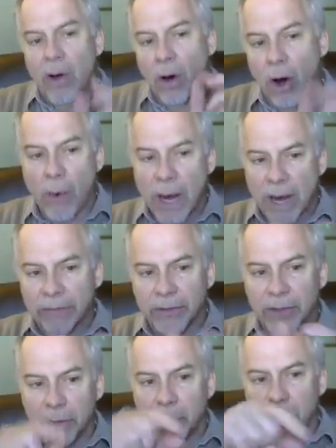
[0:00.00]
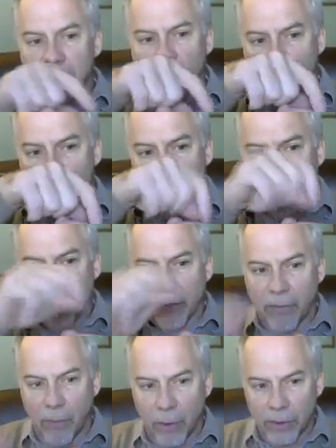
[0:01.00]
all we have to do is remove
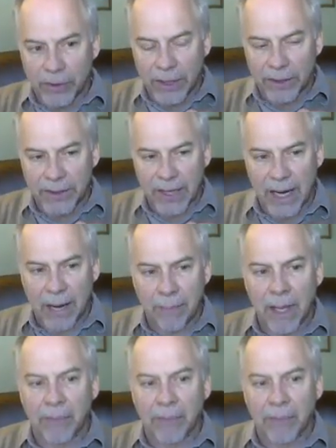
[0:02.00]
the 4 cent stamp